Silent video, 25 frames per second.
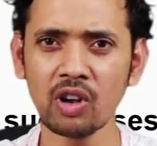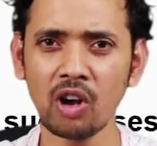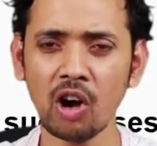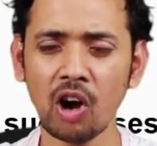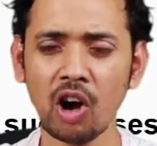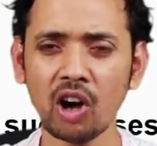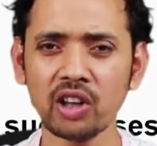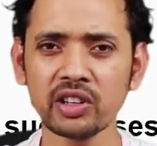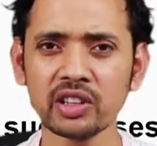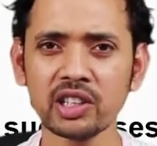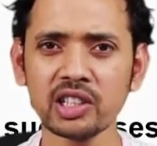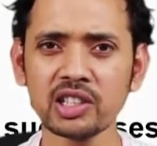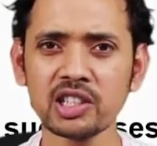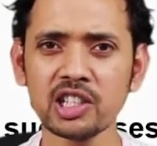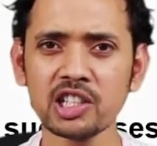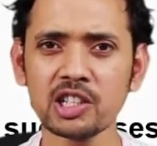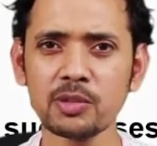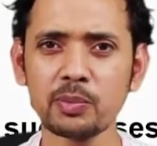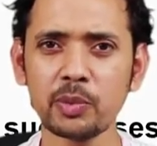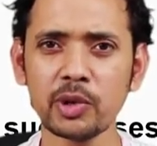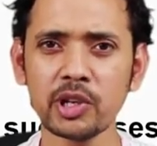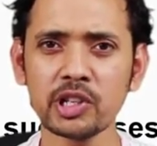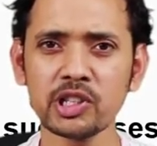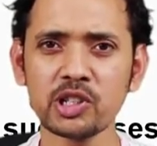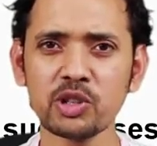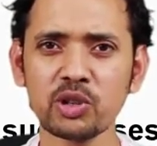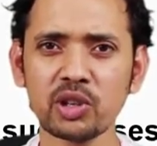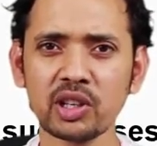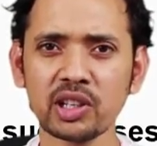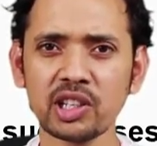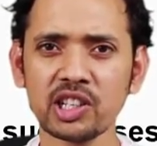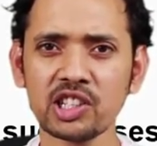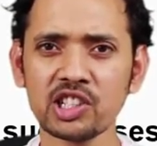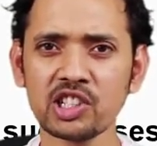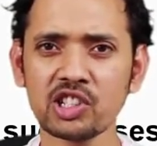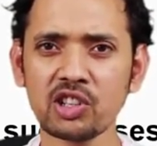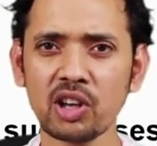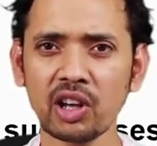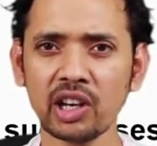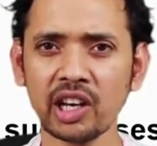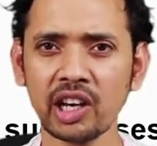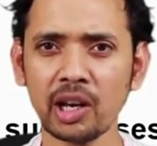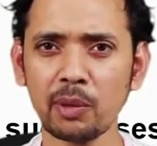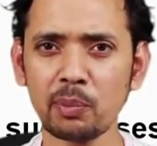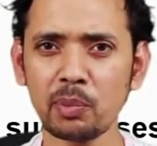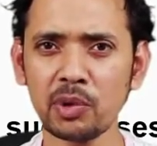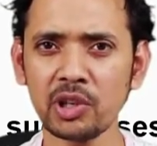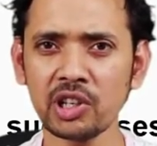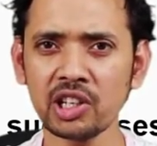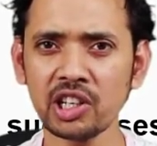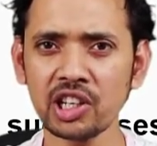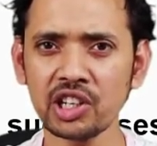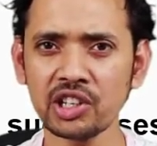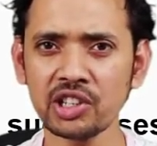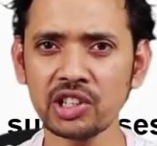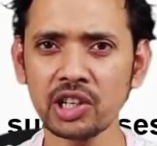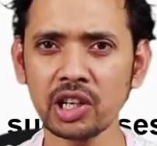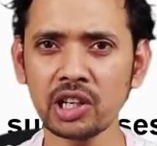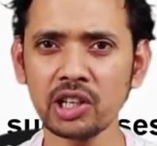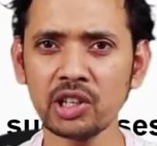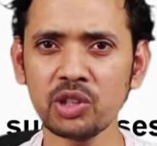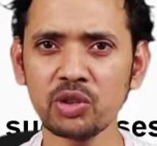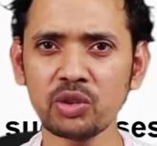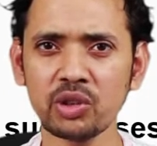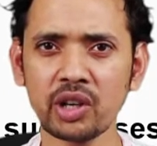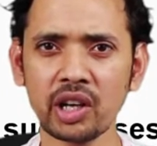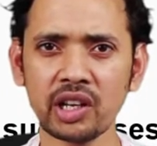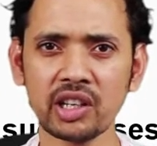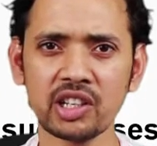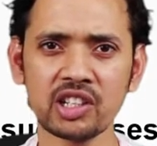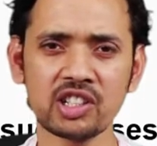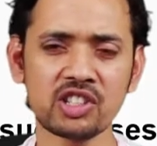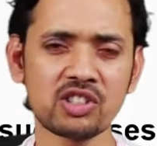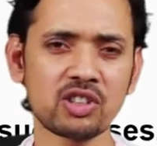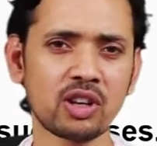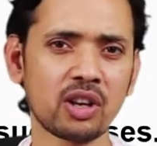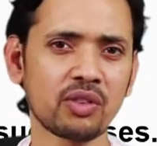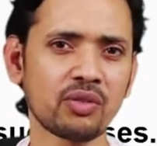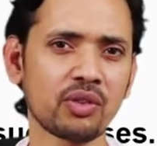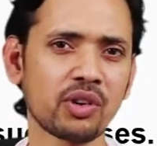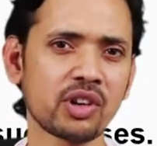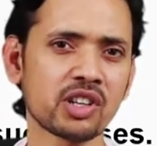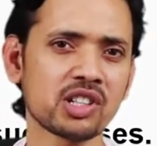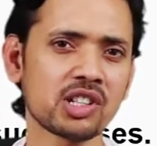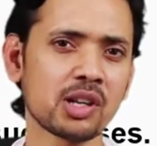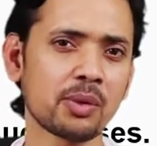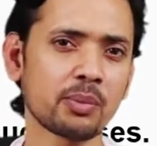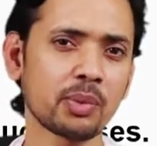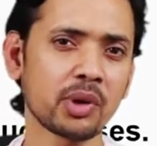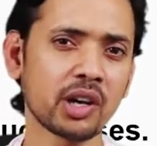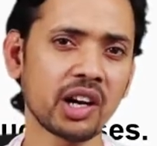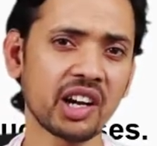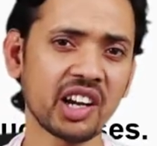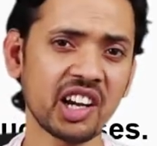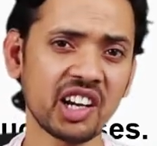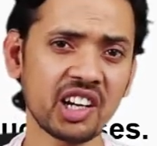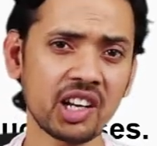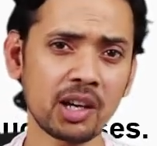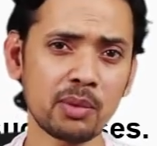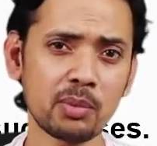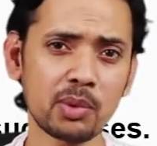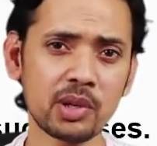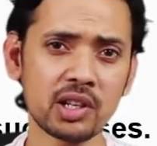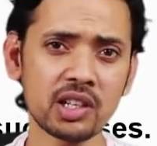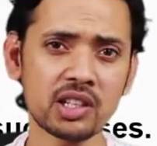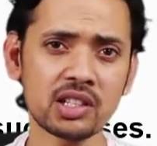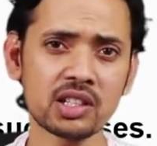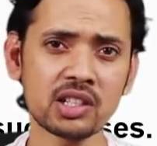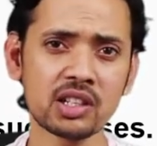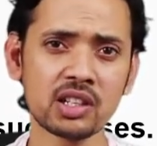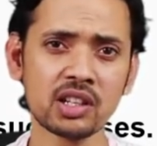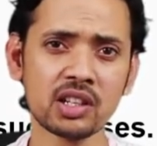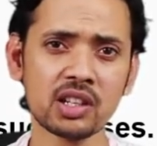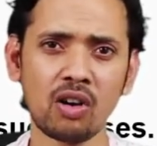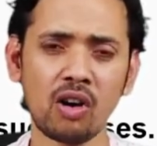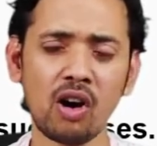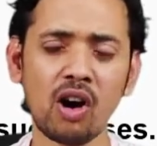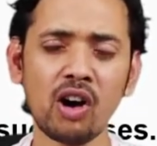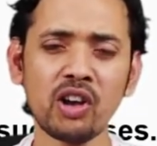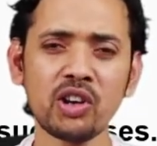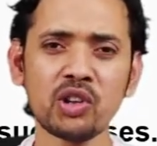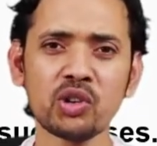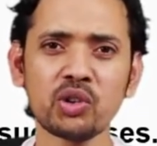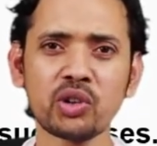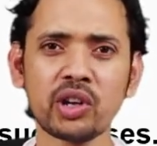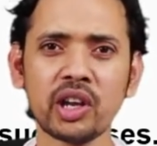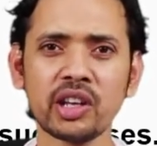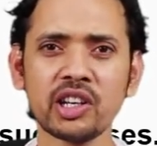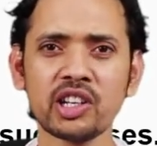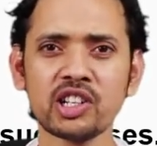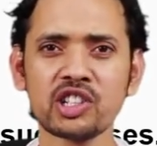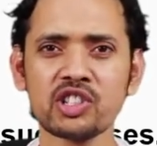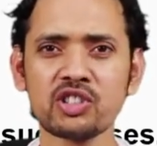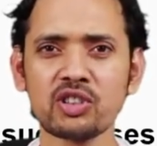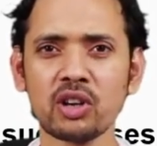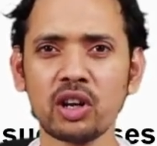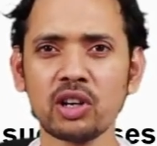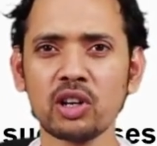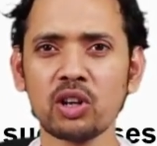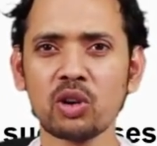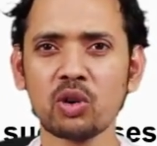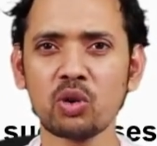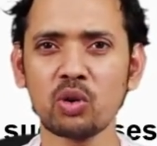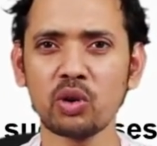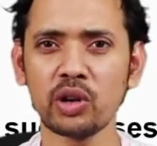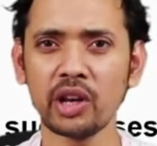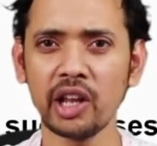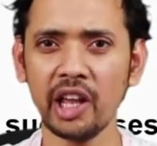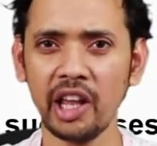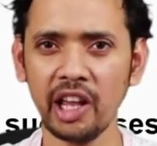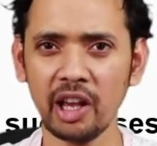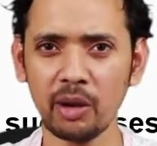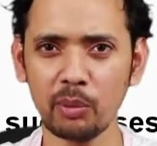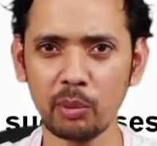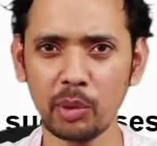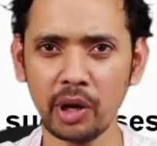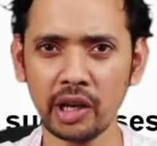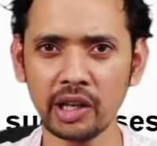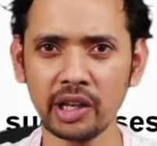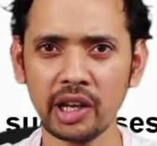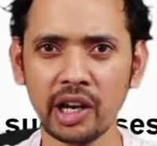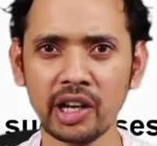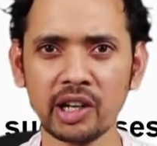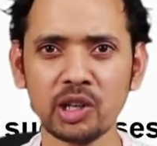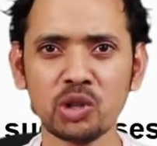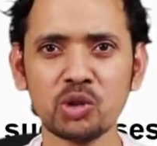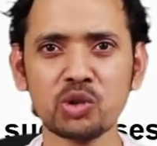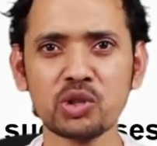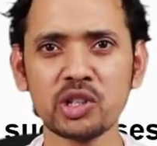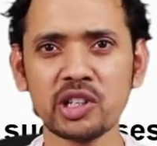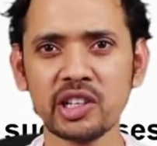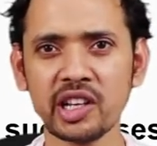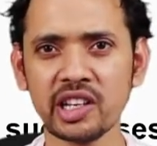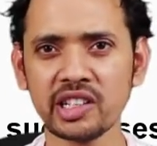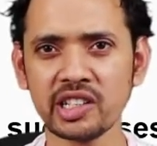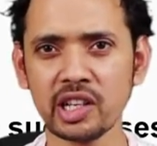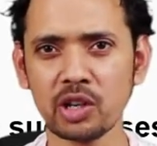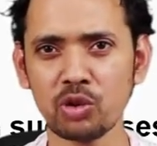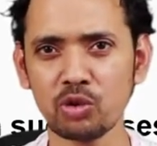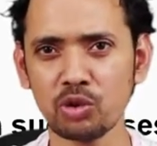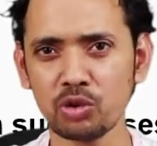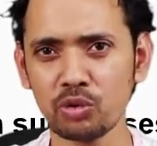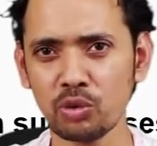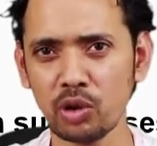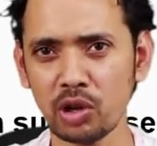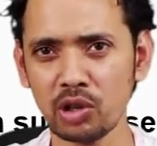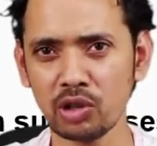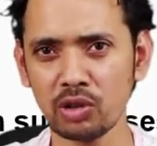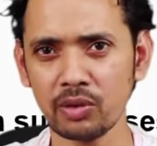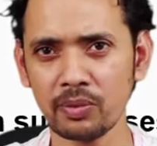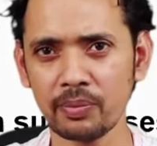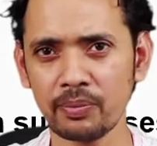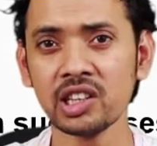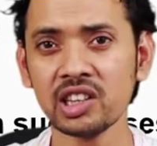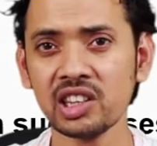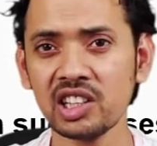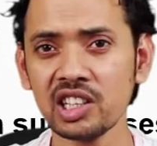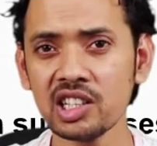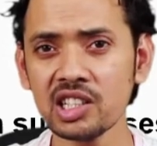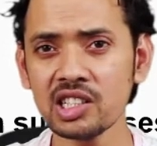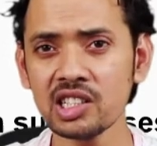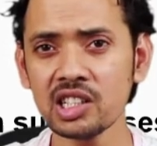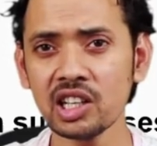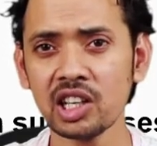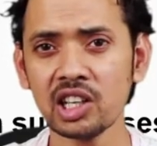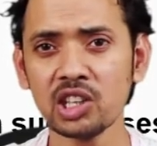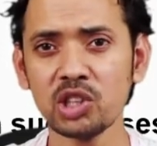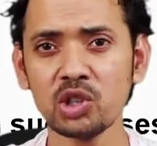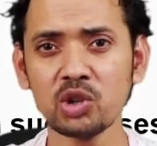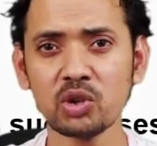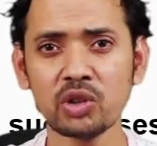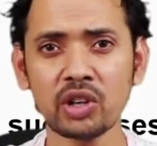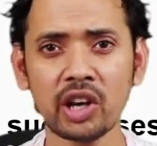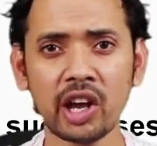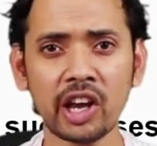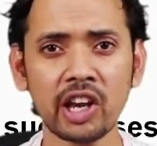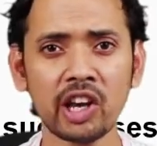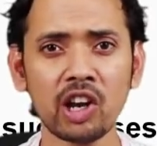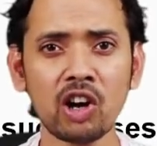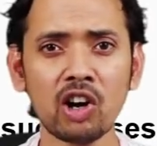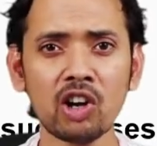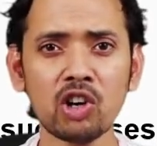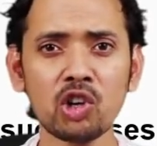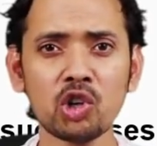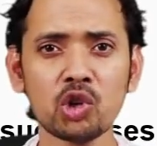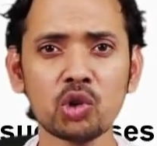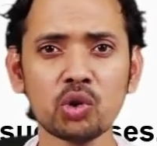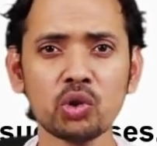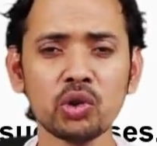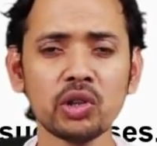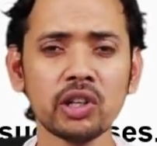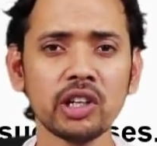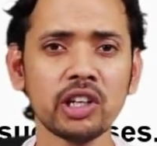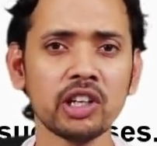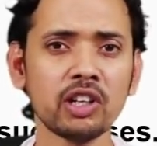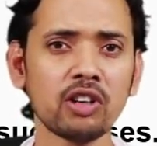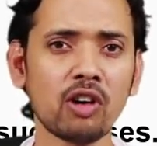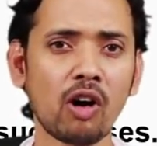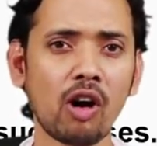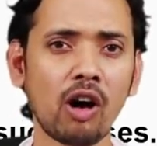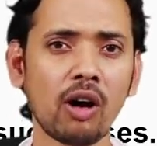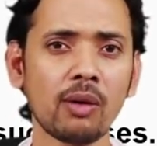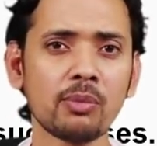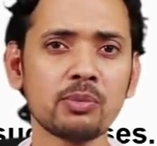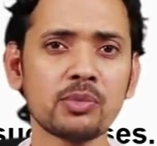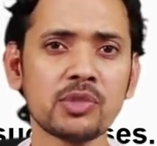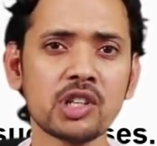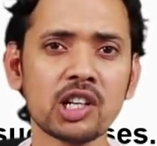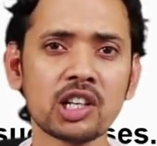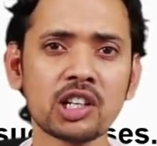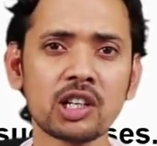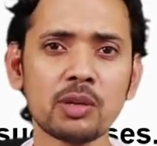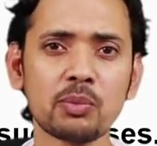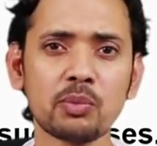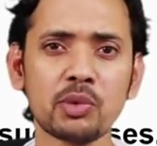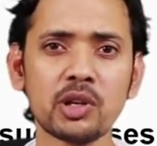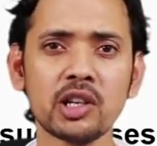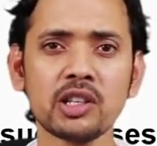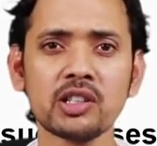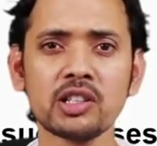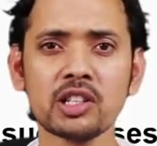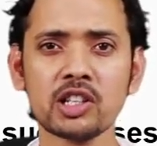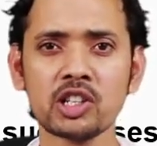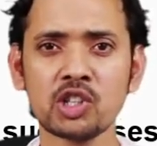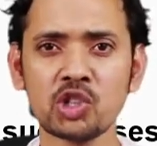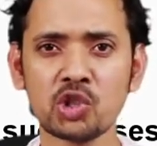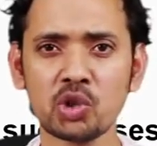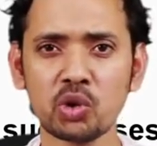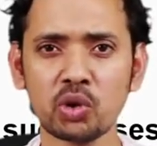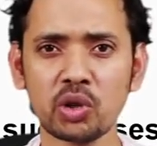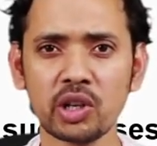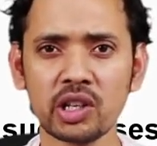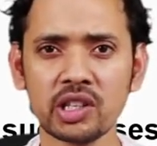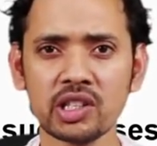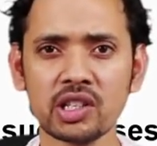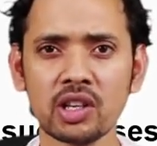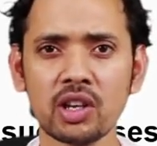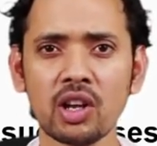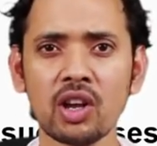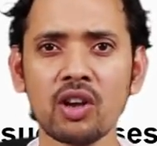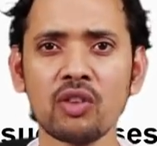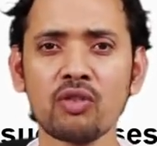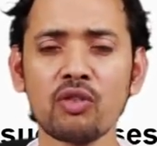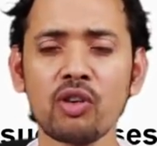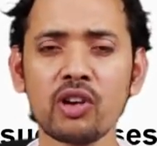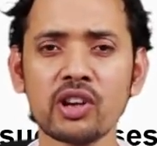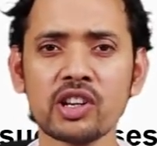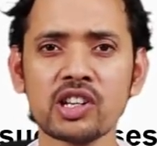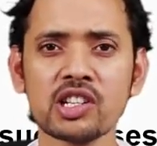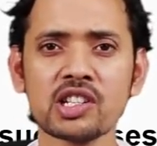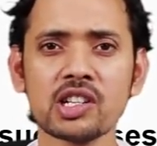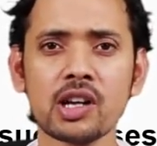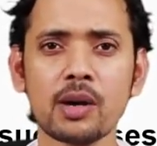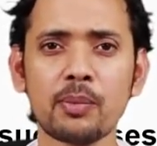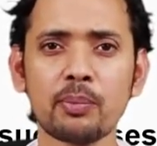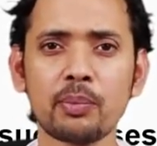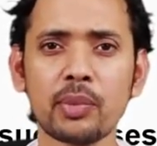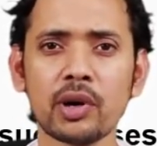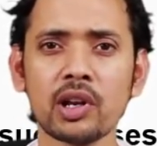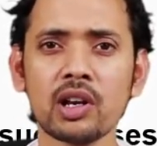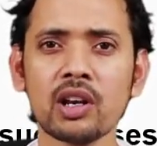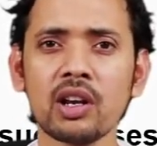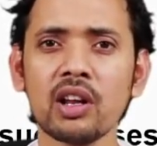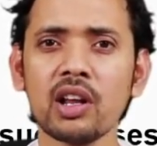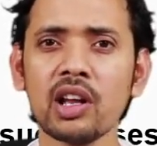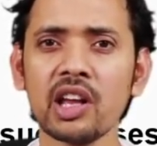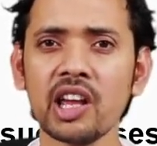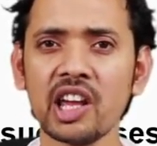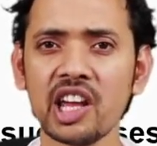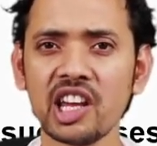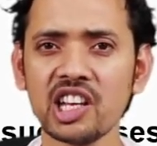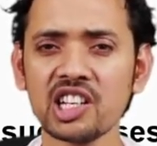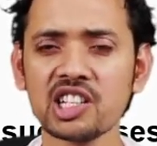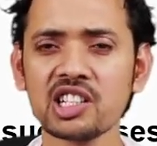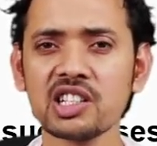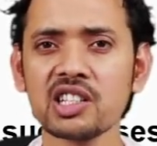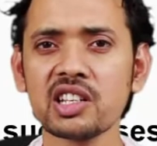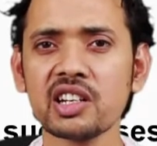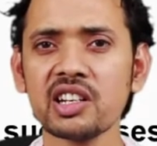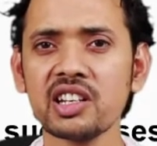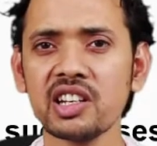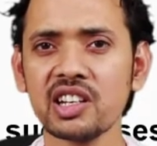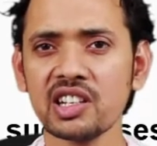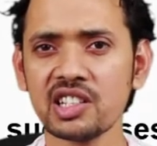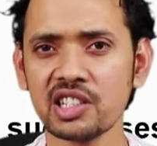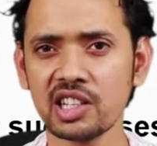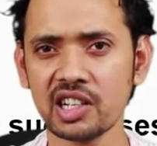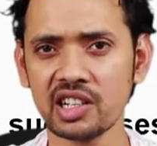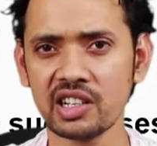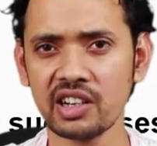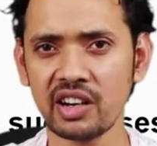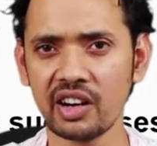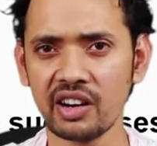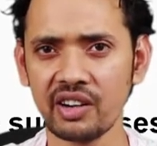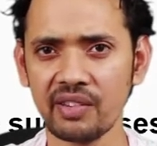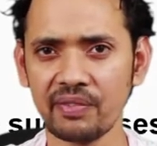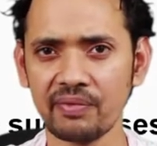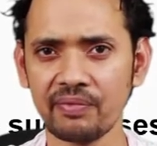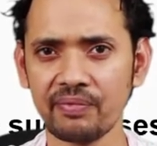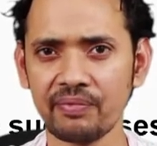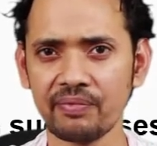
On this space you can install an application, you can install for example a database, or you can install your own AMI and use it as a root volume. This you cannot do in object-based storage, for example S3 etc.